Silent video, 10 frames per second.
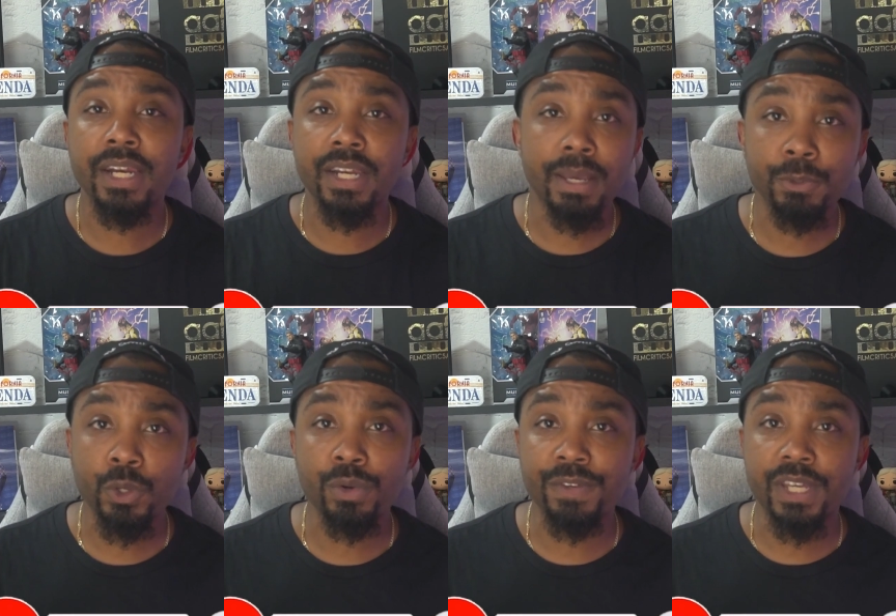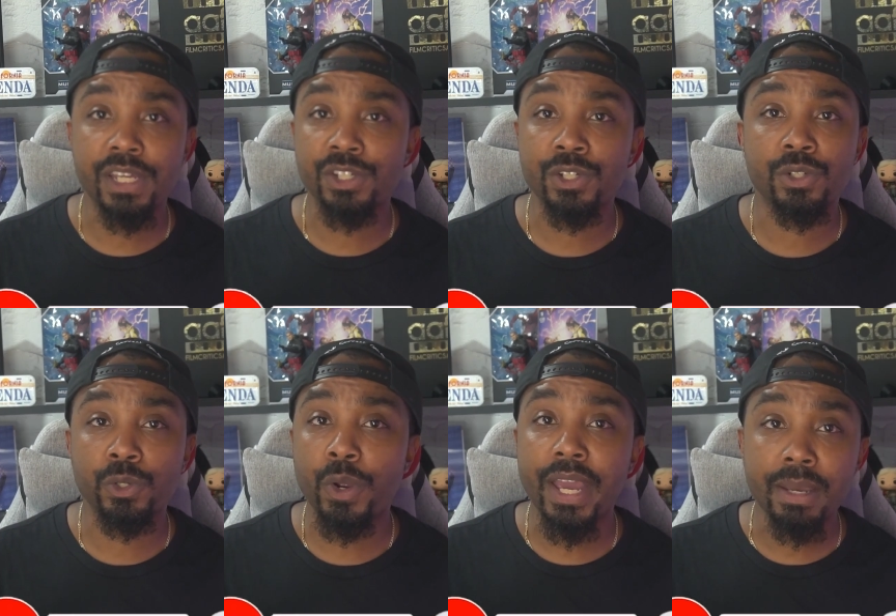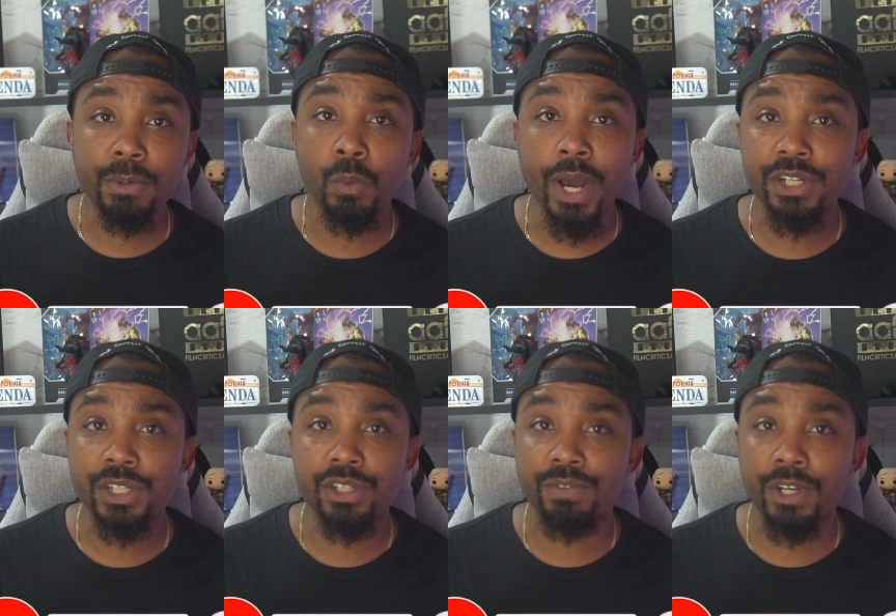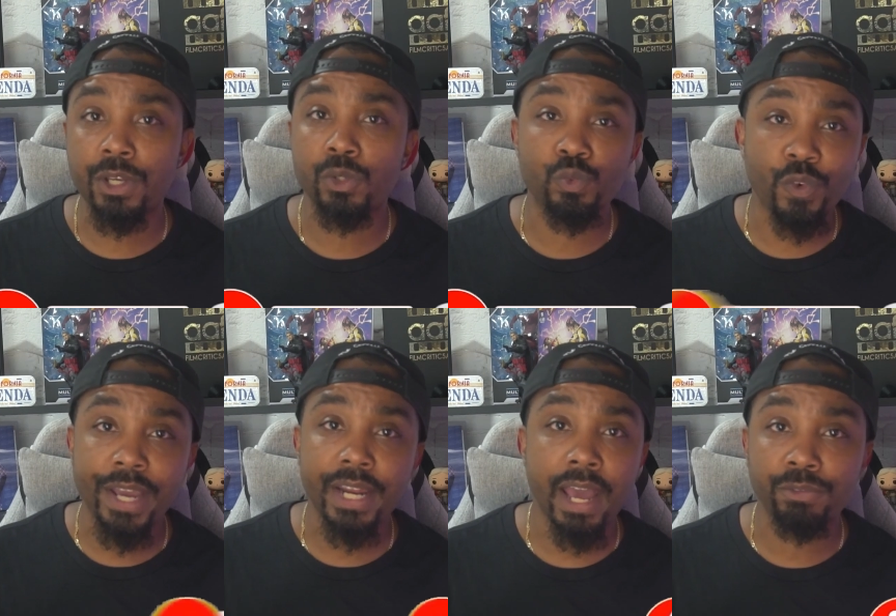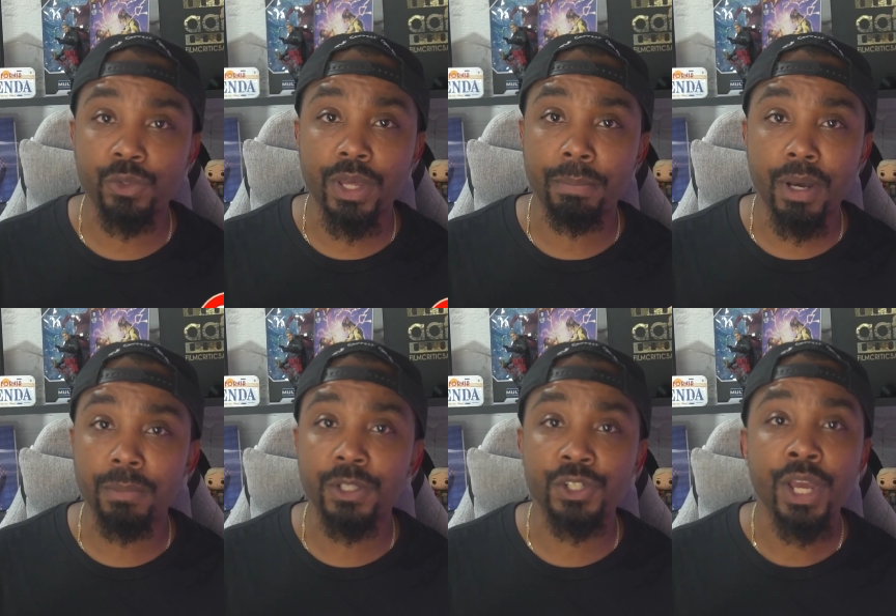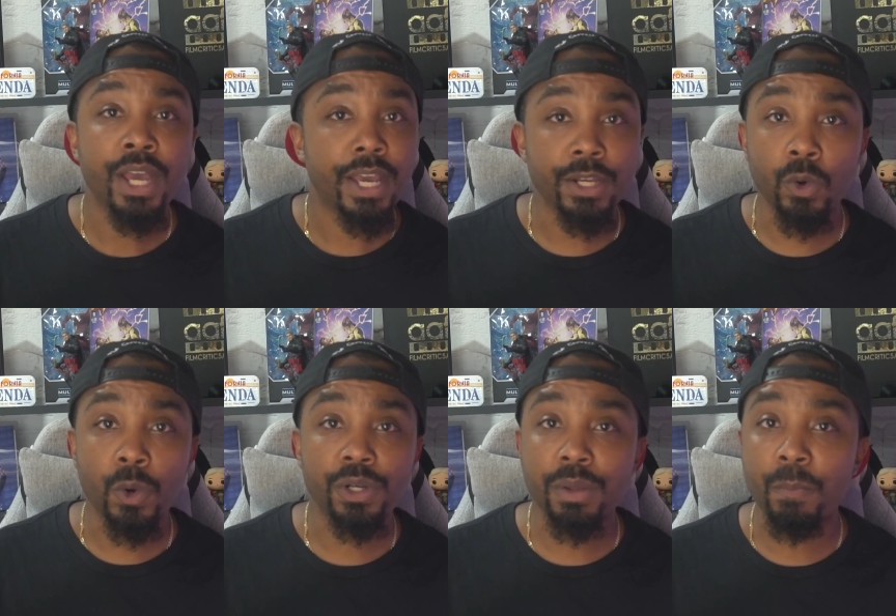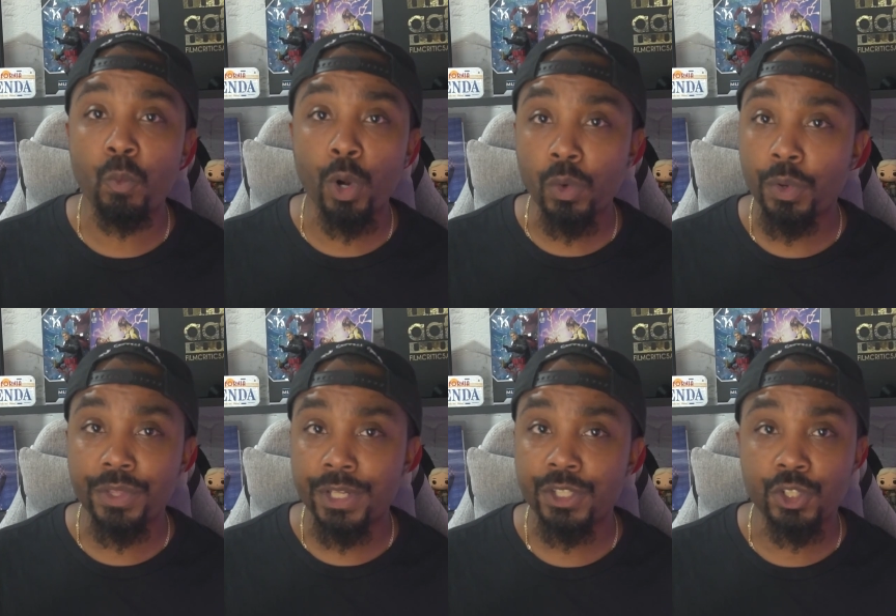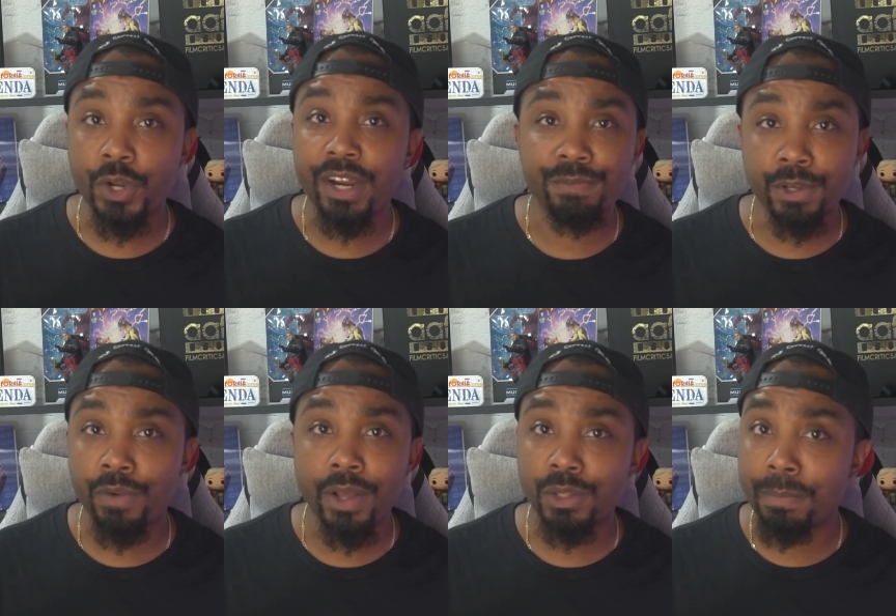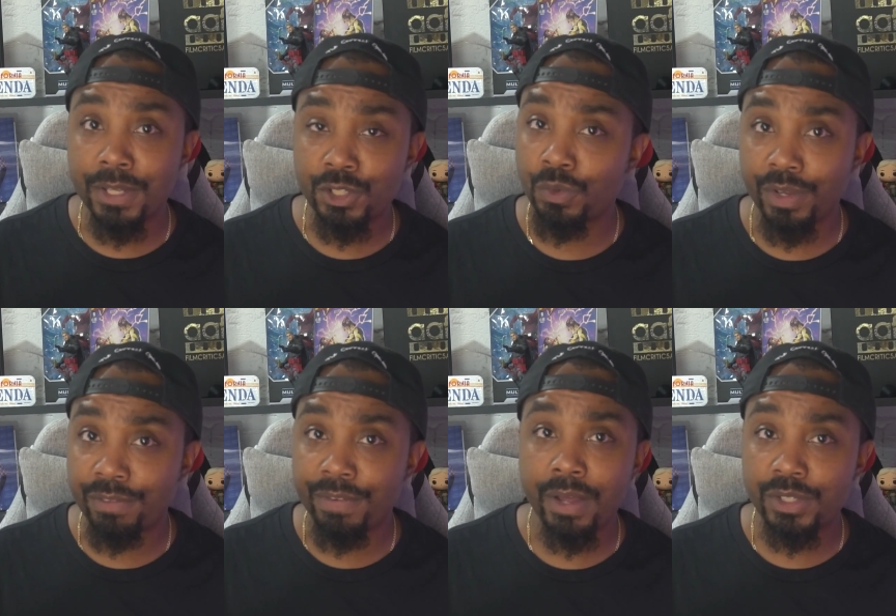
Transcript: and enable notifications so you're able to watch these videos right after they publish in order to work with us to try to figure out the mystery of